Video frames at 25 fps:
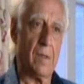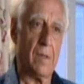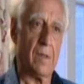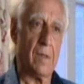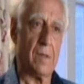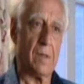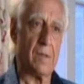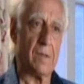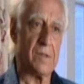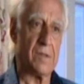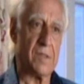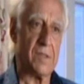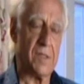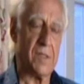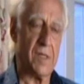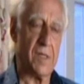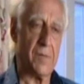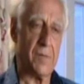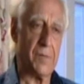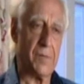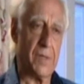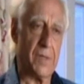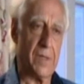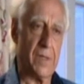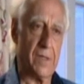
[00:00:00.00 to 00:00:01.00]
You see an
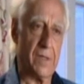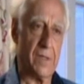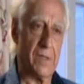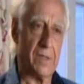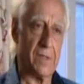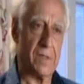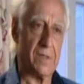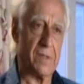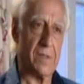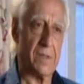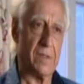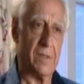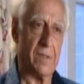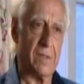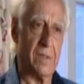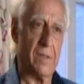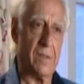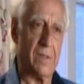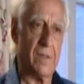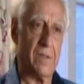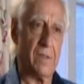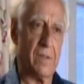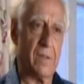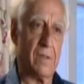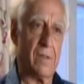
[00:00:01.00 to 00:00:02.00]
airplane that's
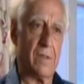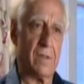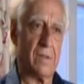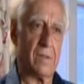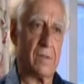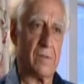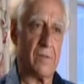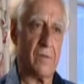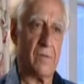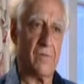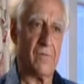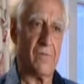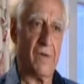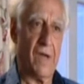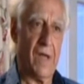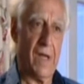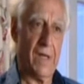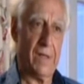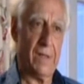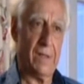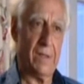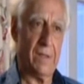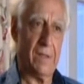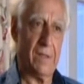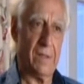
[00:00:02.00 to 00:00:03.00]
too fat,
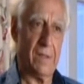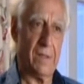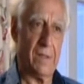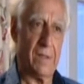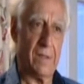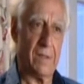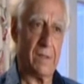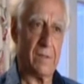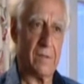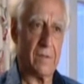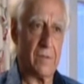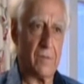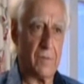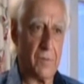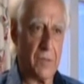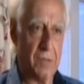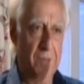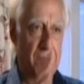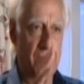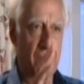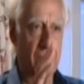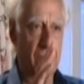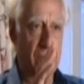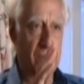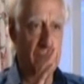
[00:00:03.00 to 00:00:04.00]
too
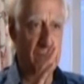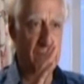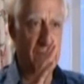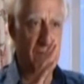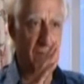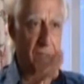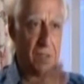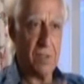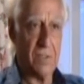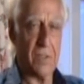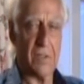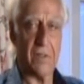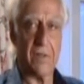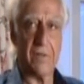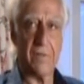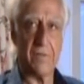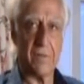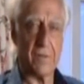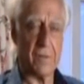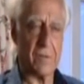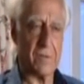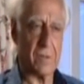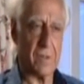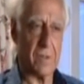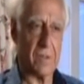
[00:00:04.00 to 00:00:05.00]
much cross-section in the
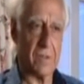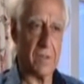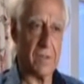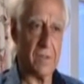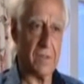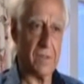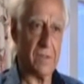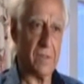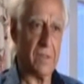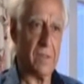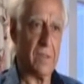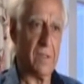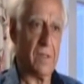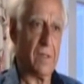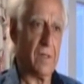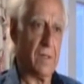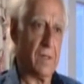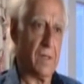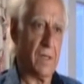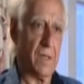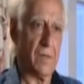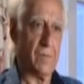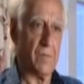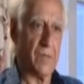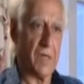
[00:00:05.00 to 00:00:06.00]
fuselage,
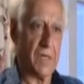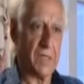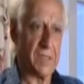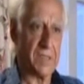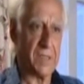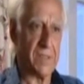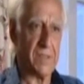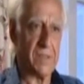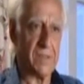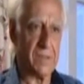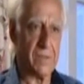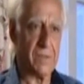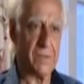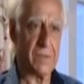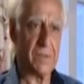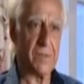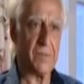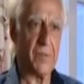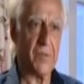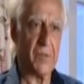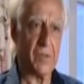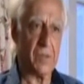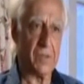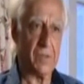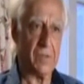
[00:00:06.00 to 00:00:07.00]
and wings that are too
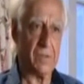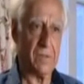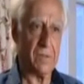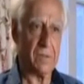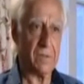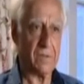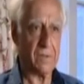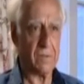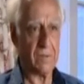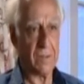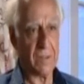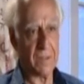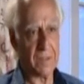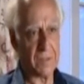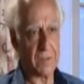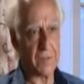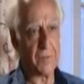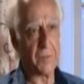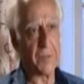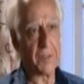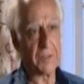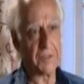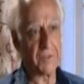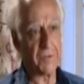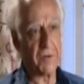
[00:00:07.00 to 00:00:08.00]
small. So it has too
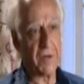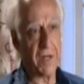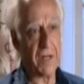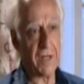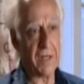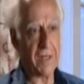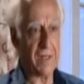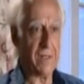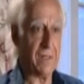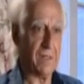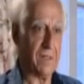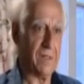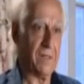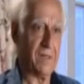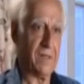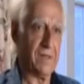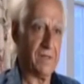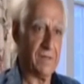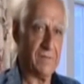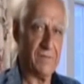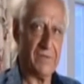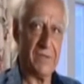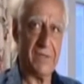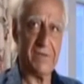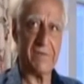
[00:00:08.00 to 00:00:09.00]
much drag and not
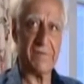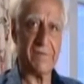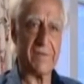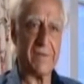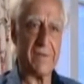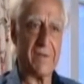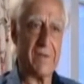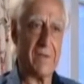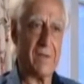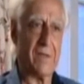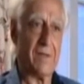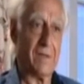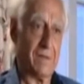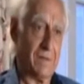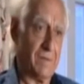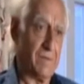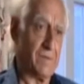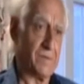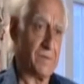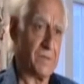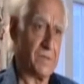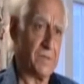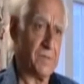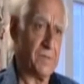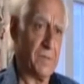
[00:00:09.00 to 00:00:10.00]
enough lift.
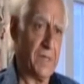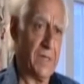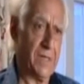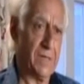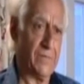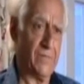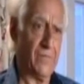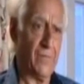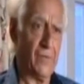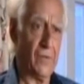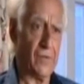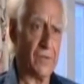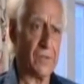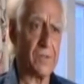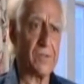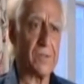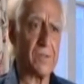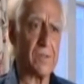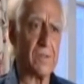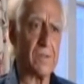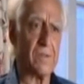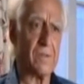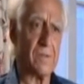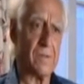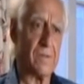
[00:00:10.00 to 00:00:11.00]
Those are the main faults.
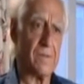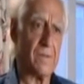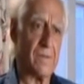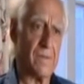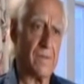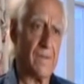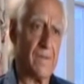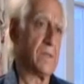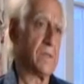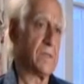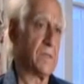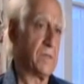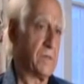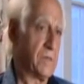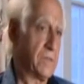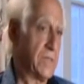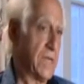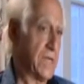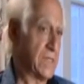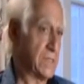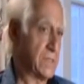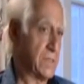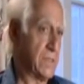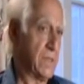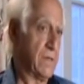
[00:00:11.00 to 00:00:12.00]
See, it
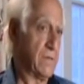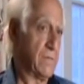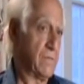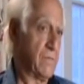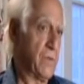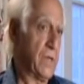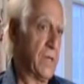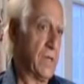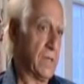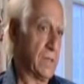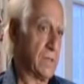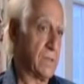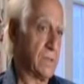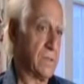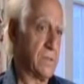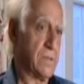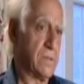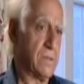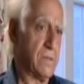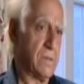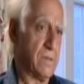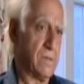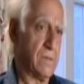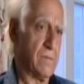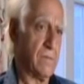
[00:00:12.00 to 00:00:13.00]
takes a lot of wing to
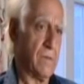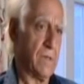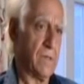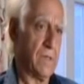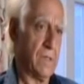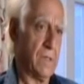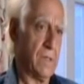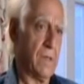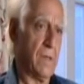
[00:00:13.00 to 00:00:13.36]
turn, right?